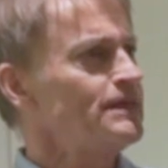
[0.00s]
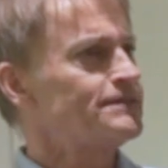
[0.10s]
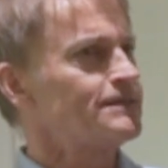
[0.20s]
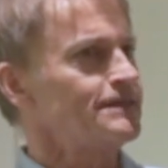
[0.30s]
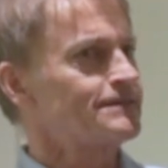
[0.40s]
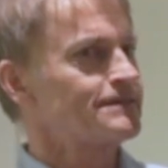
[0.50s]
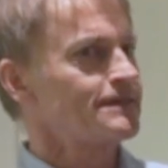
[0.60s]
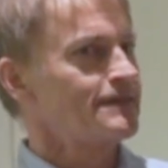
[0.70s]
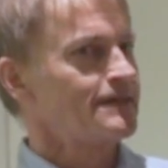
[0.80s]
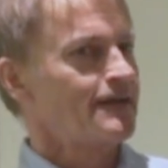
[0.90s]
species,
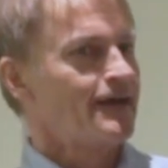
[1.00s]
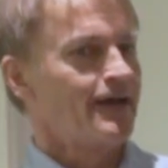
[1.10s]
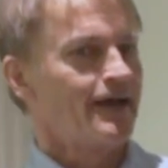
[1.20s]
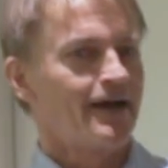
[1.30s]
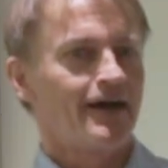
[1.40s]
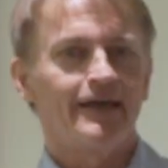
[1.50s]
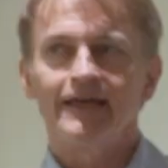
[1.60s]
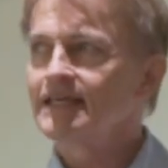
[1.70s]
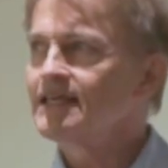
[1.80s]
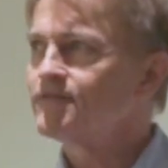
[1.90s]

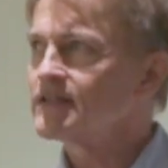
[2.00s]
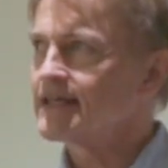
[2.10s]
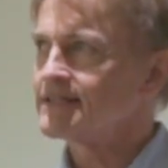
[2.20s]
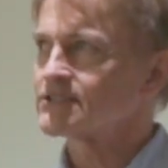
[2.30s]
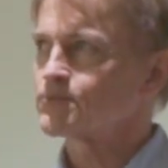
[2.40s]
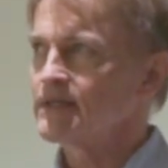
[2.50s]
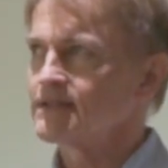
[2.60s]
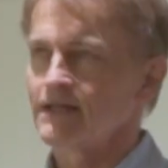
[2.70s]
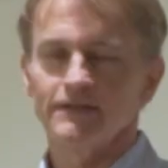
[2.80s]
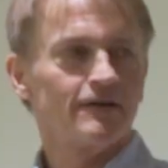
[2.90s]
even in
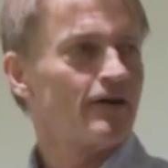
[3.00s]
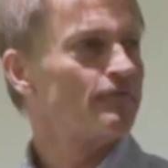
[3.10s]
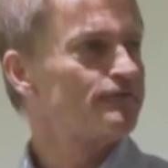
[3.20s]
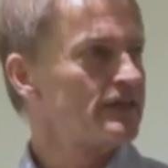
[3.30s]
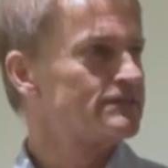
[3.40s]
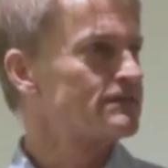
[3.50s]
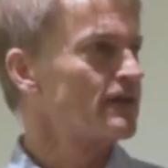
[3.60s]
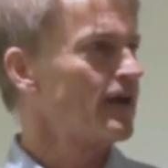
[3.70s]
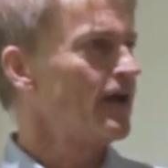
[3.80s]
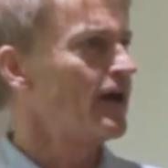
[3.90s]
Sweden, of this
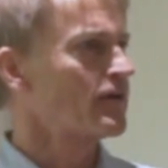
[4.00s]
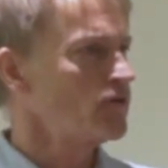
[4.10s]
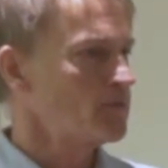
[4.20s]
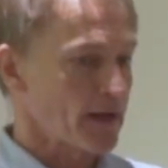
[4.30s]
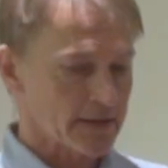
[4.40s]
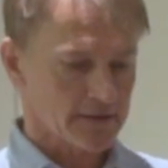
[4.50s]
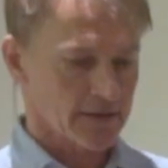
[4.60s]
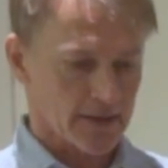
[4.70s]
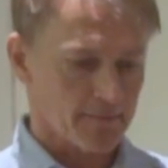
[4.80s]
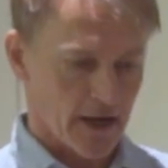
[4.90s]
group and
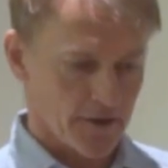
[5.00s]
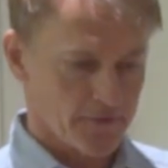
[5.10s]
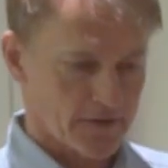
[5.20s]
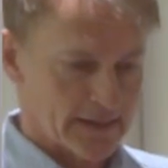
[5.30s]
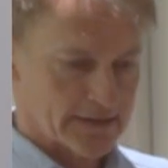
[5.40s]
some other